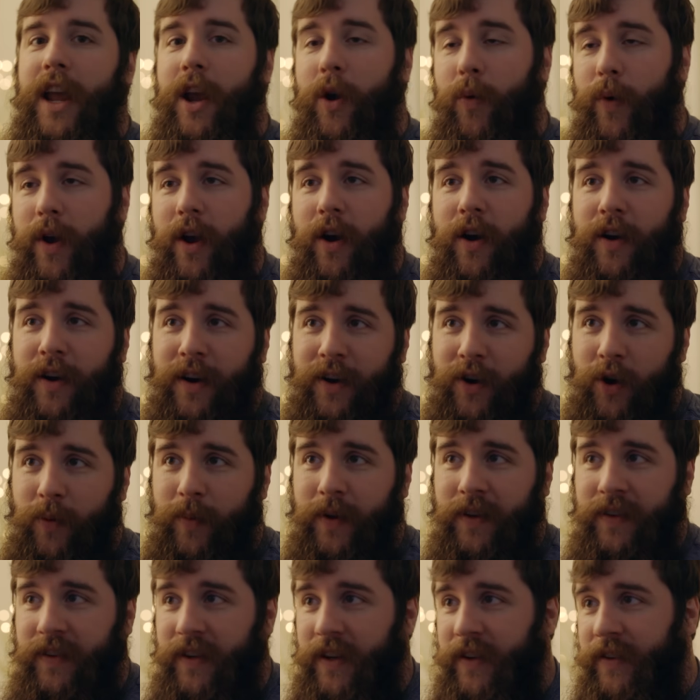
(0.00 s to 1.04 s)
Here we are in
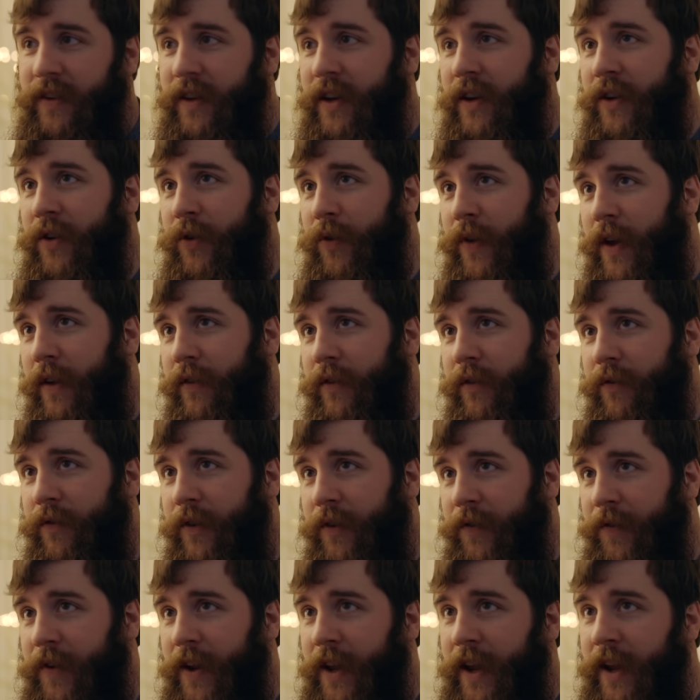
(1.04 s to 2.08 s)
Adobe CC
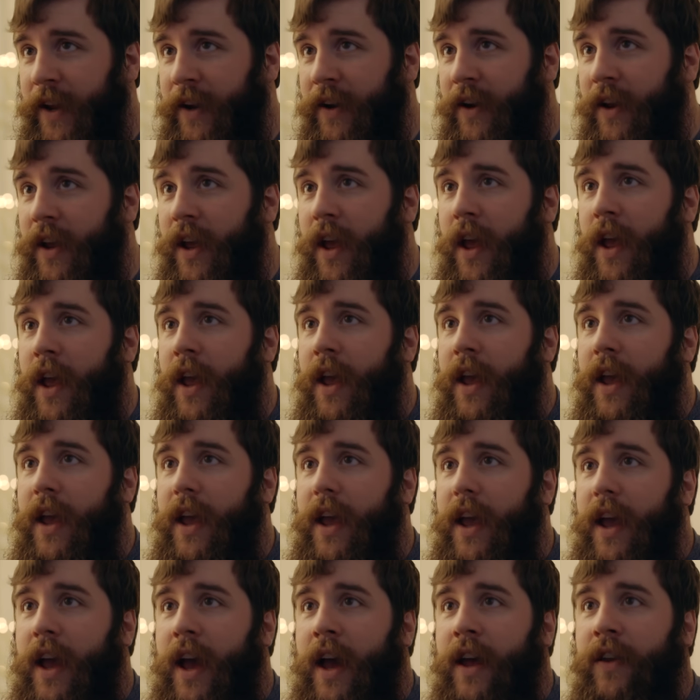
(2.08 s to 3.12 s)
2015.
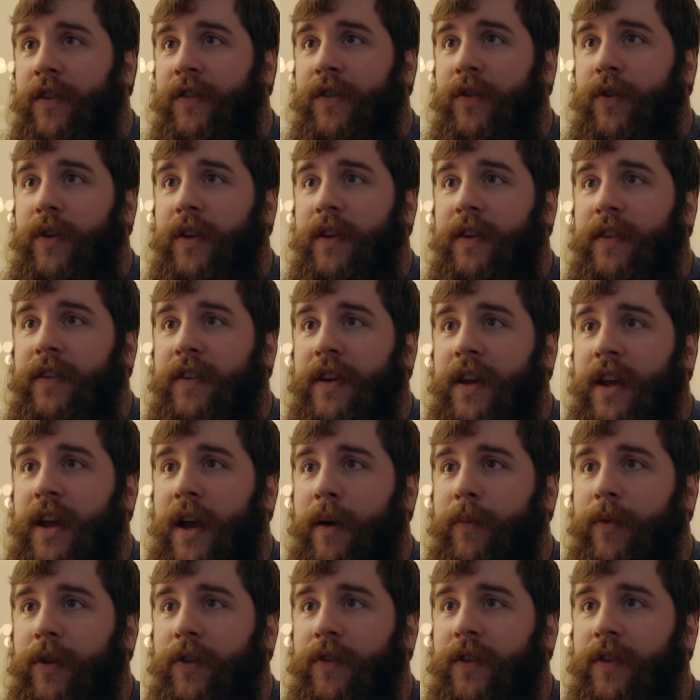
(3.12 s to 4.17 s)
As you can see, I'm